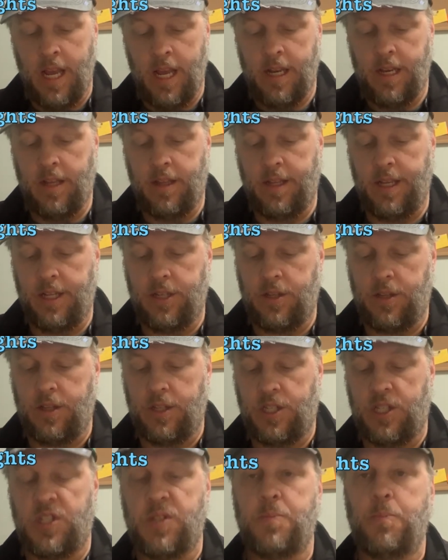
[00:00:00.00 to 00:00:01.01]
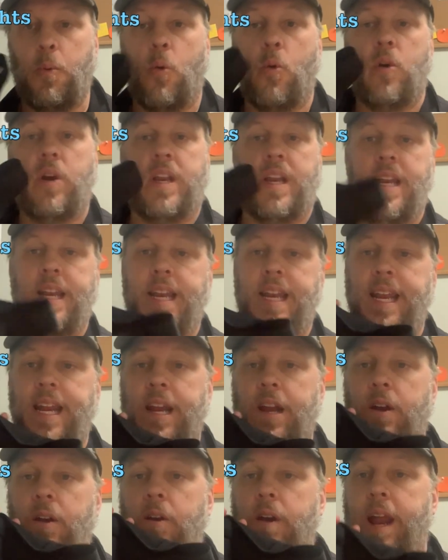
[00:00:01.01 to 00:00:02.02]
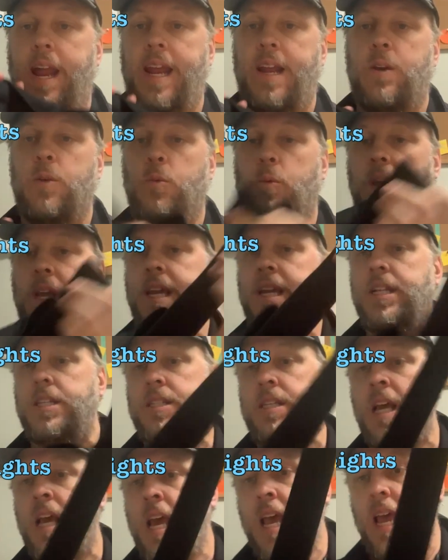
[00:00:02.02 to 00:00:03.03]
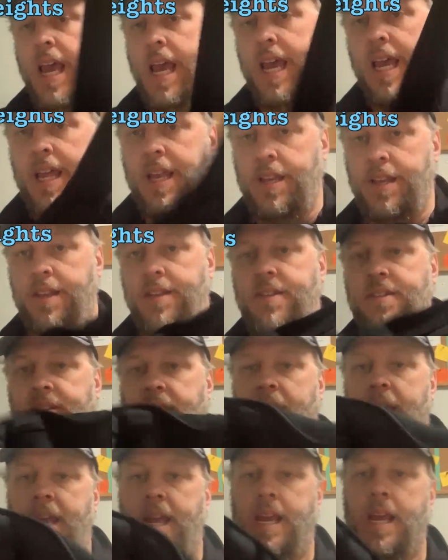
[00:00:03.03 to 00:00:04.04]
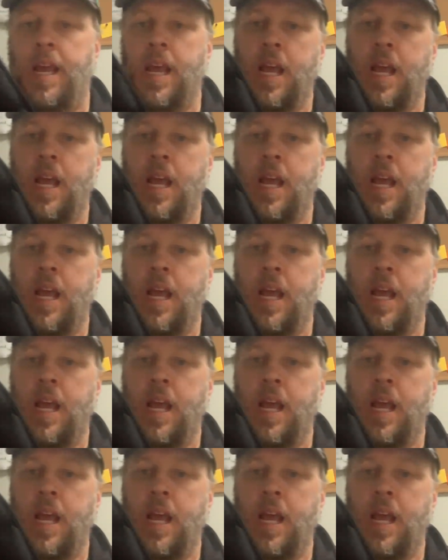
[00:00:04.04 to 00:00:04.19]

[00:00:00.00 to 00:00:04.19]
Now, these are the Sportneer ankle weights, and this is a,